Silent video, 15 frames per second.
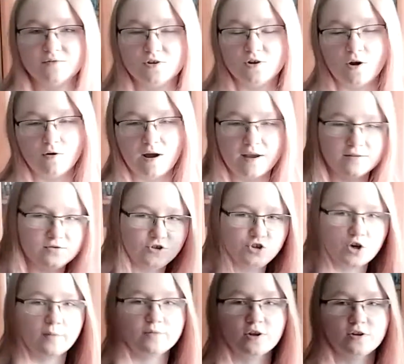know, I
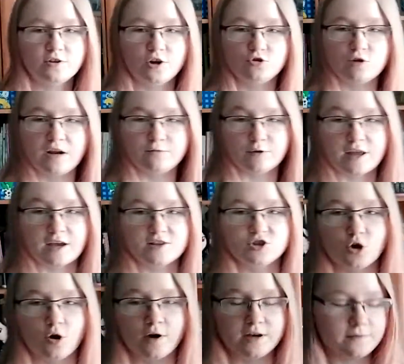jumped on the train when I
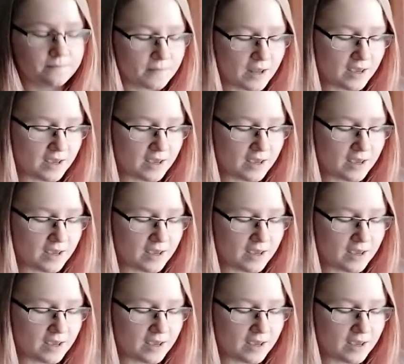saw it.